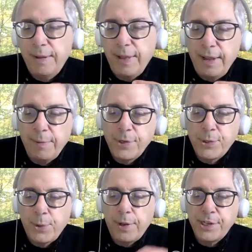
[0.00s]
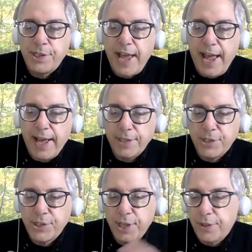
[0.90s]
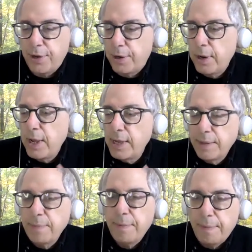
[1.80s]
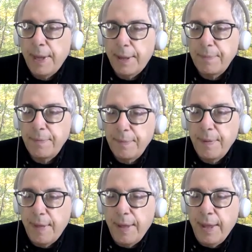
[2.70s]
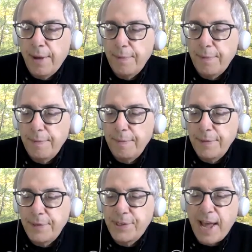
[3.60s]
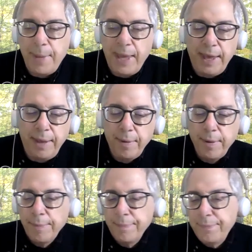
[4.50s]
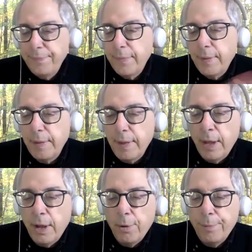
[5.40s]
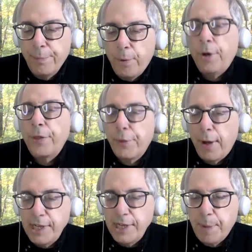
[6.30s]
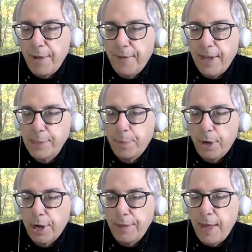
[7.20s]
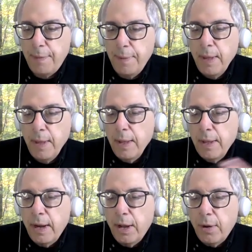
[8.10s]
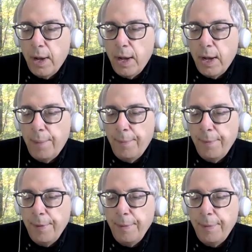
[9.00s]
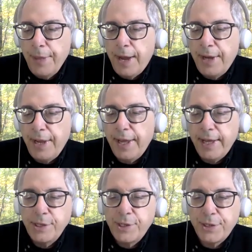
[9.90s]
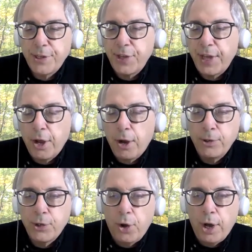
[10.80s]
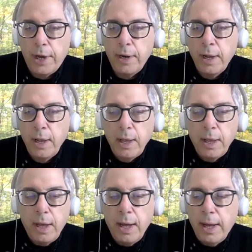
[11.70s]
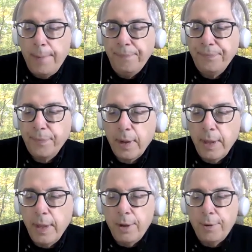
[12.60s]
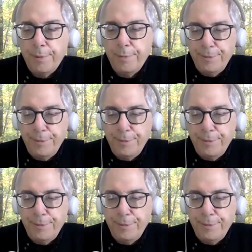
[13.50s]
it was sort of this dance that they're like you know semi you know authorized by Facebook, and then you know uh, the idea is as this thing goes on, um, you know